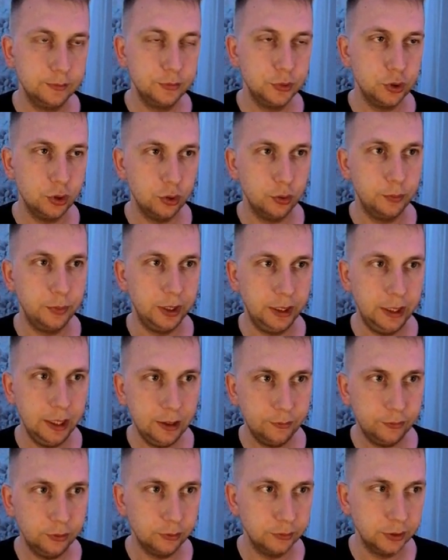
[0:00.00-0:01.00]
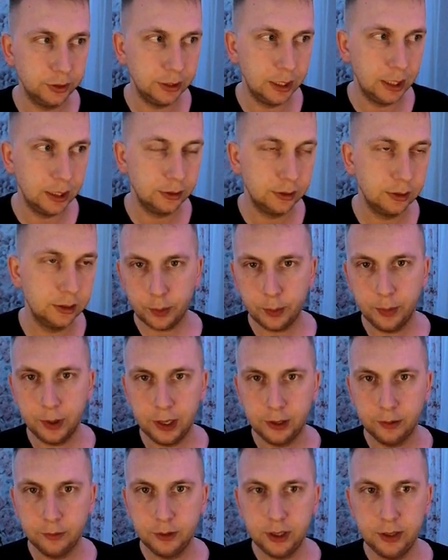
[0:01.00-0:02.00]
So be careful with that.
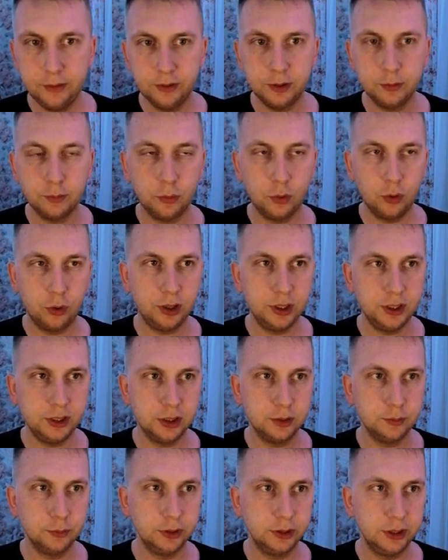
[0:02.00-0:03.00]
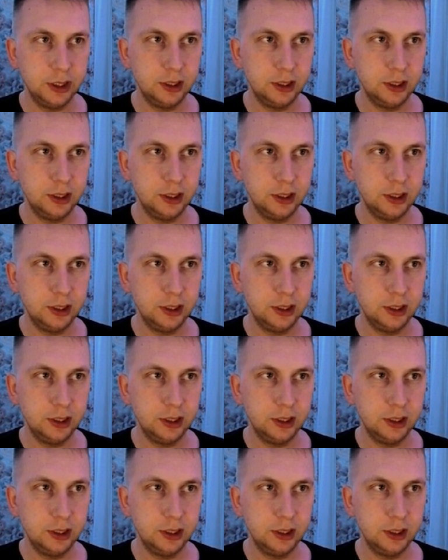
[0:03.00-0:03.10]
Probably even more reasonable